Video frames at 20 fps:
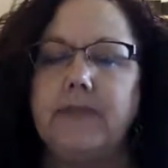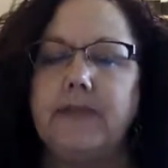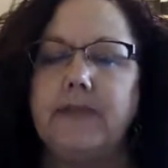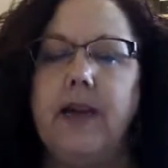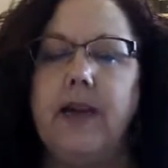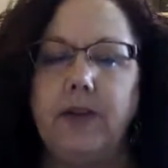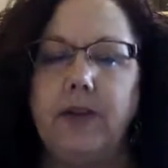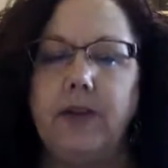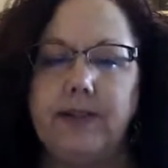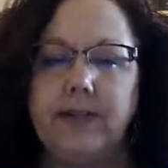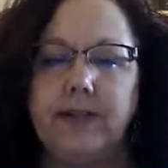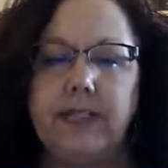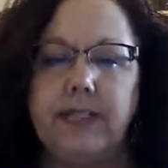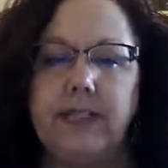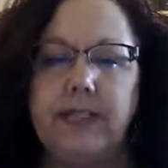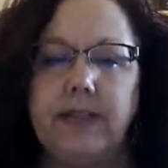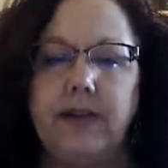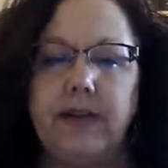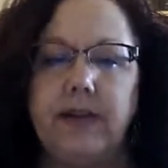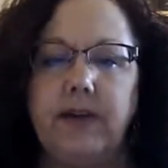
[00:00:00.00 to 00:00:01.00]
it's valued at
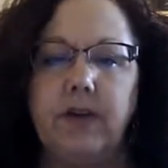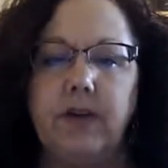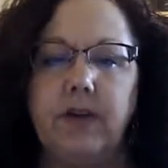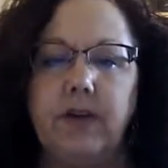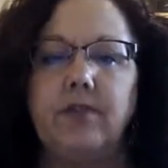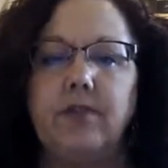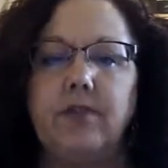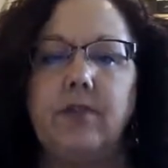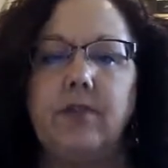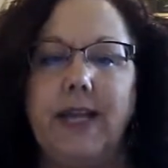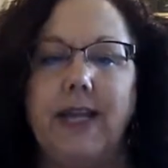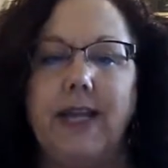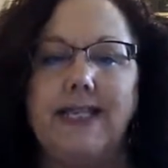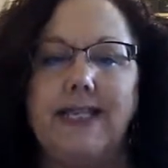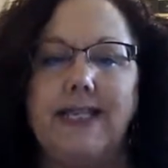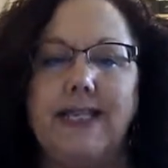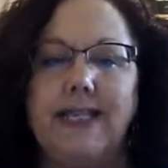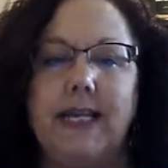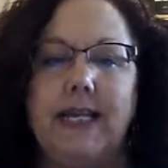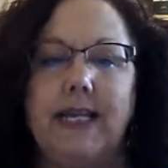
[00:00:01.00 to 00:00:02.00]
$65,
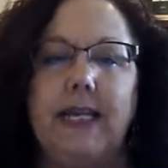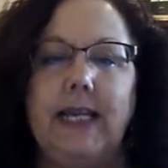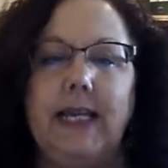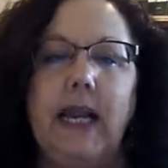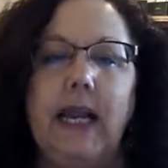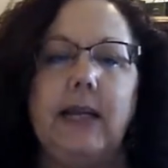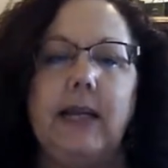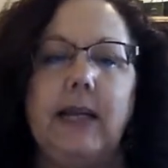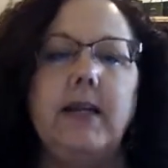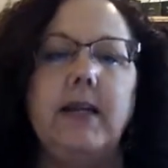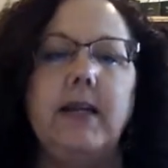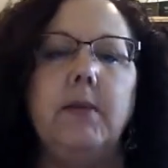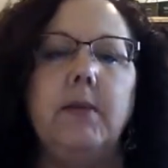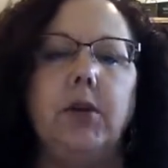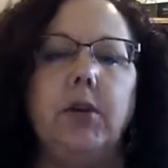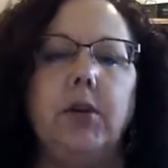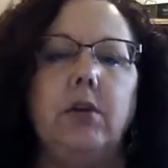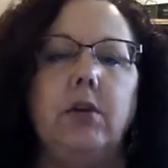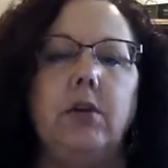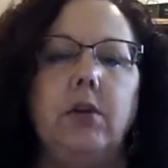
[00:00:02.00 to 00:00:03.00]
$19.99.
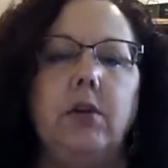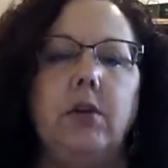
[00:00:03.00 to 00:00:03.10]
But